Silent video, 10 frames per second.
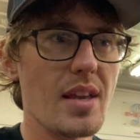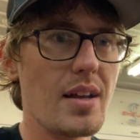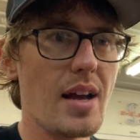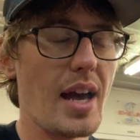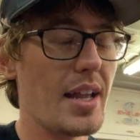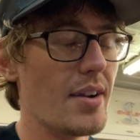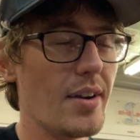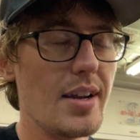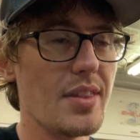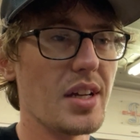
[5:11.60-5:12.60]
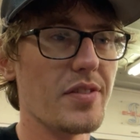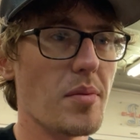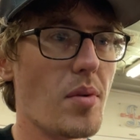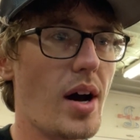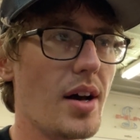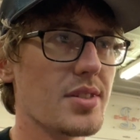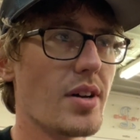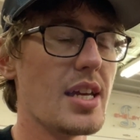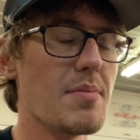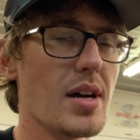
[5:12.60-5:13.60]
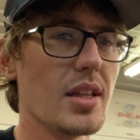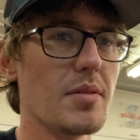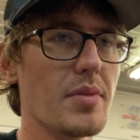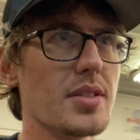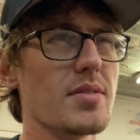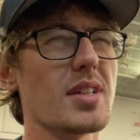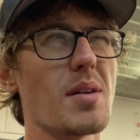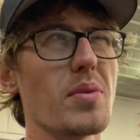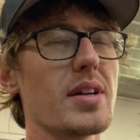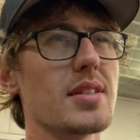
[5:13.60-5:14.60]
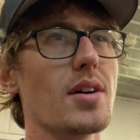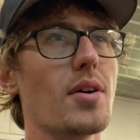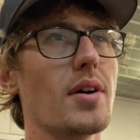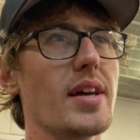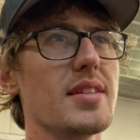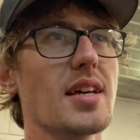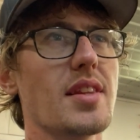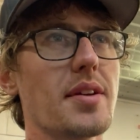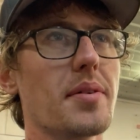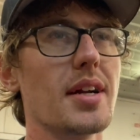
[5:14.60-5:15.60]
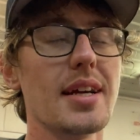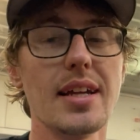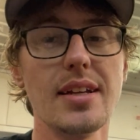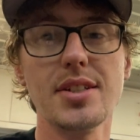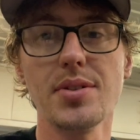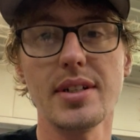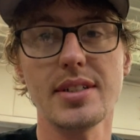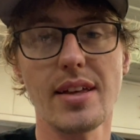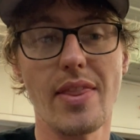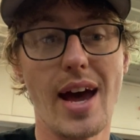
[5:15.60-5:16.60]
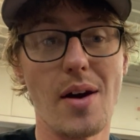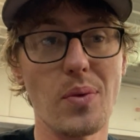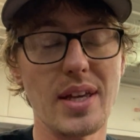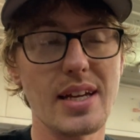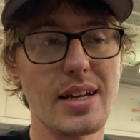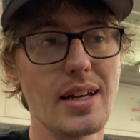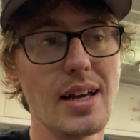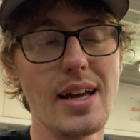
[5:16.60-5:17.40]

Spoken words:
I hadn't heard anything from a while, so I emailed them, and this was a couple weeks ago, and they said that they were going to get into it that week.